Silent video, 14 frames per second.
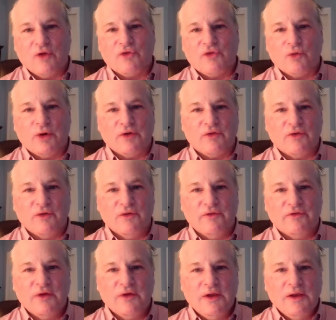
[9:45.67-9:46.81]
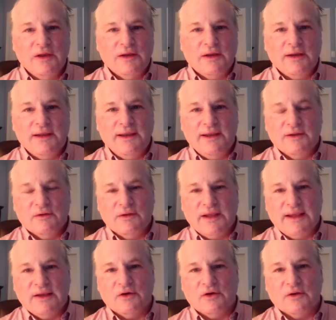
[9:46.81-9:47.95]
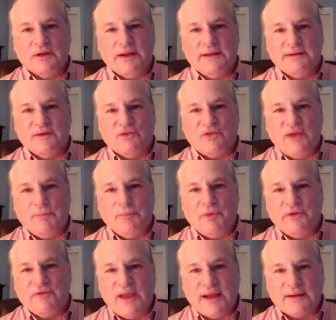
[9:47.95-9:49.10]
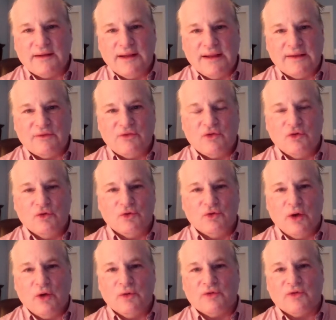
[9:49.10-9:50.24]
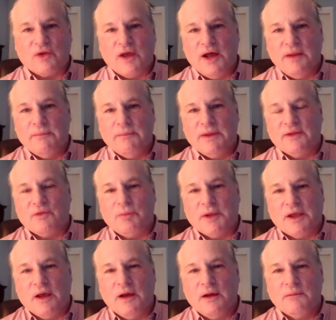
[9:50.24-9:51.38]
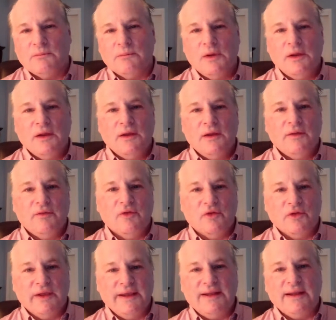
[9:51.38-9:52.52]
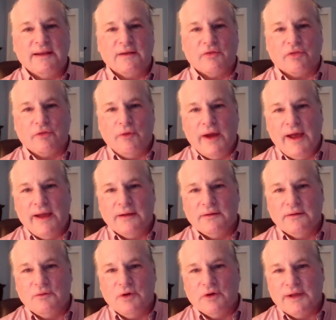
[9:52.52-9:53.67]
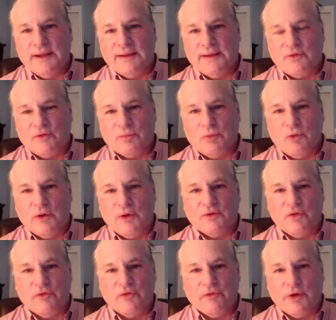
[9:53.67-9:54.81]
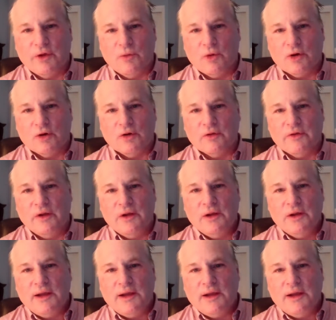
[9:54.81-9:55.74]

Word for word: all sorts of illegal and deceptive techniques to grow its economy, it's become the leading threat, really, at this point to the free world.